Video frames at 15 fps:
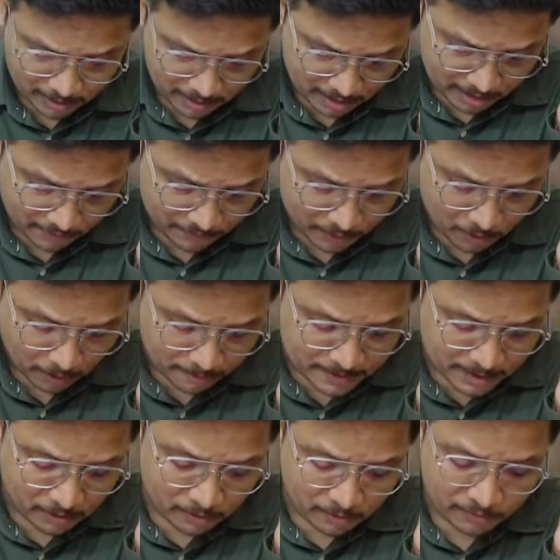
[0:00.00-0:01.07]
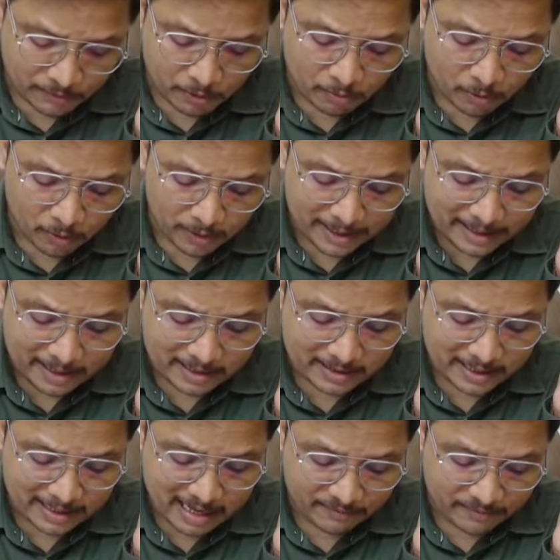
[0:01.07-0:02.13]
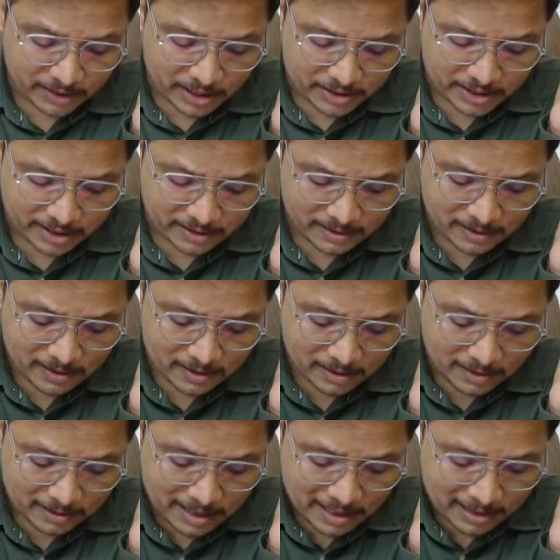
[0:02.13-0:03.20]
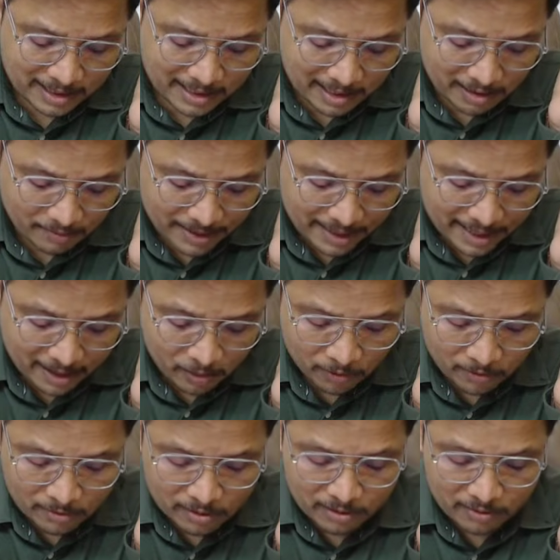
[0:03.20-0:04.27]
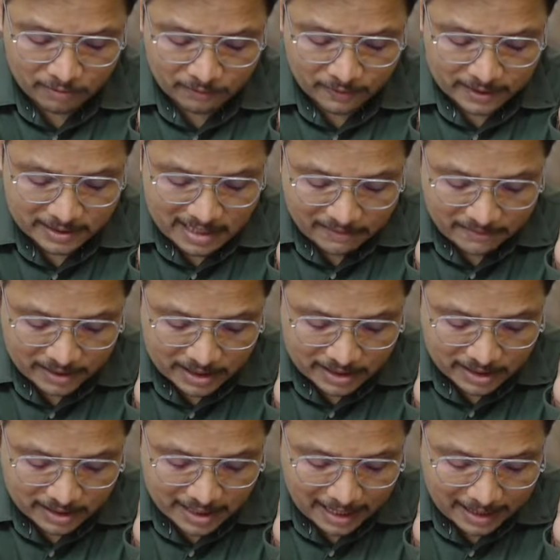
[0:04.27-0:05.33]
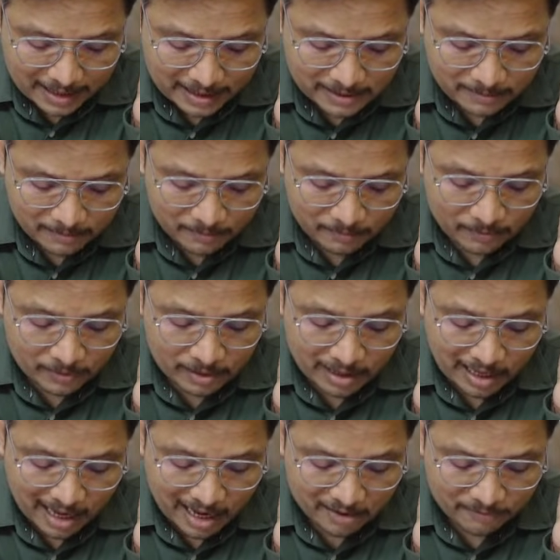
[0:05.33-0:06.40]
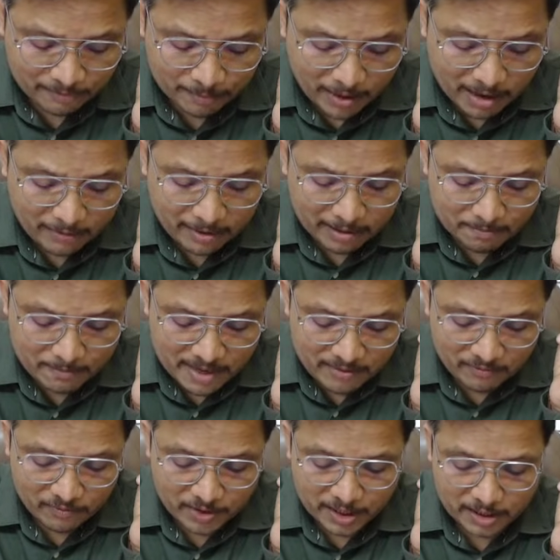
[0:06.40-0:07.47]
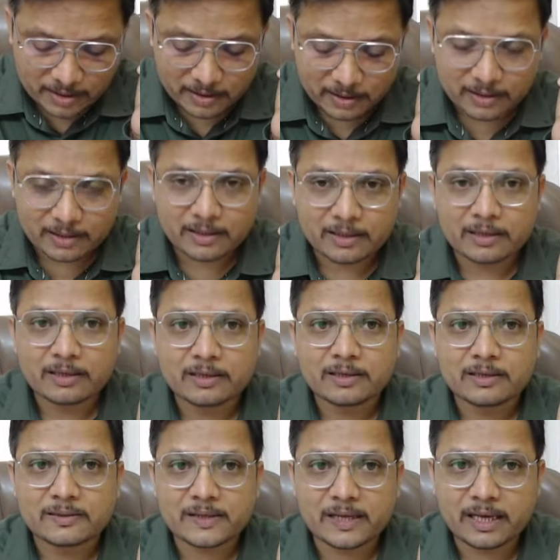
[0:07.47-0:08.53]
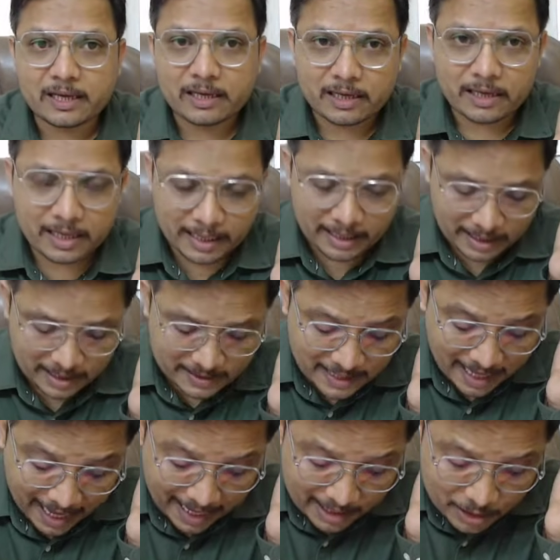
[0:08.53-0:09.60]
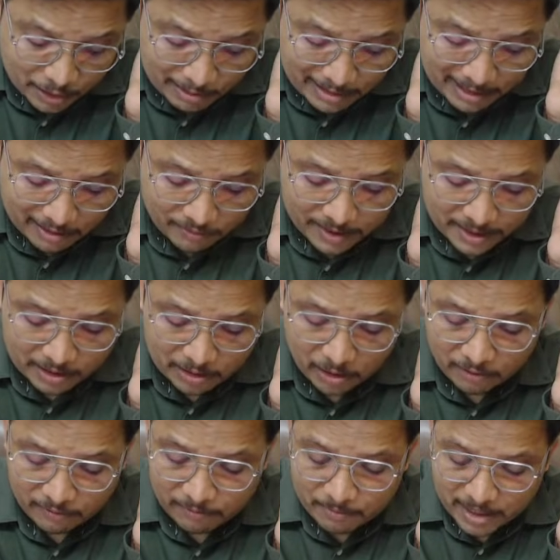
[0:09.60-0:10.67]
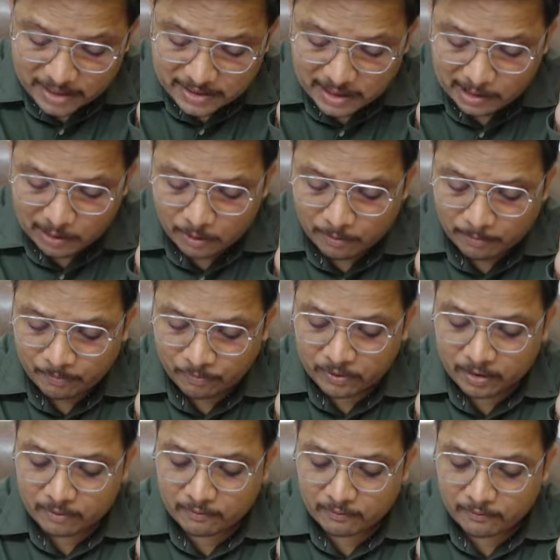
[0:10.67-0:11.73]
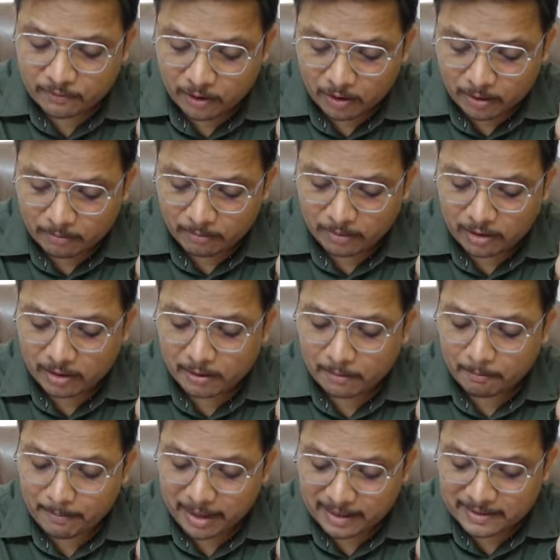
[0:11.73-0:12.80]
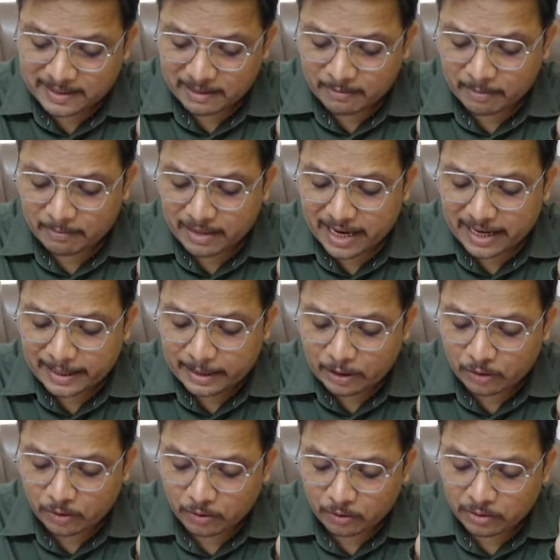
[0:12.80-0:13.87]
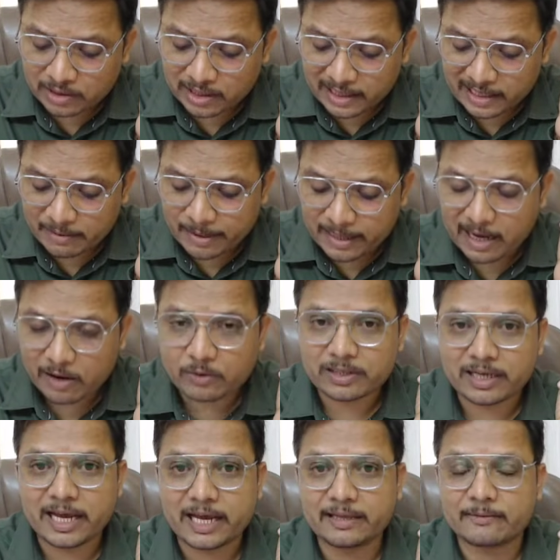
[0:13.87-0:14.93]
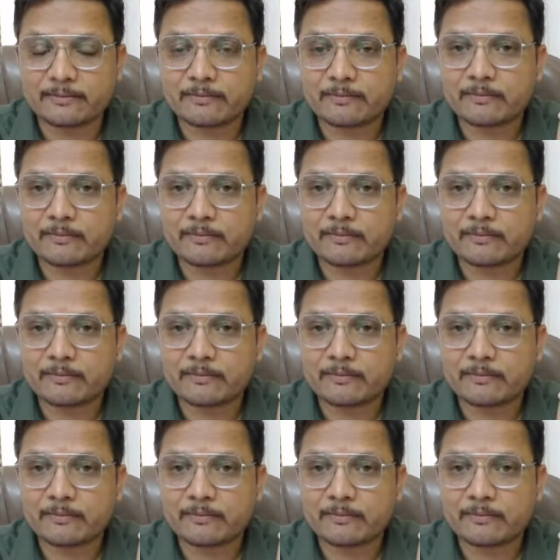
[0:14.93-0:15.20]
if you observe few more interesting definitions, then here we have first definition that is half power beam width. See, it is angular width of major lobe from maximum gain to 3 dB down gain.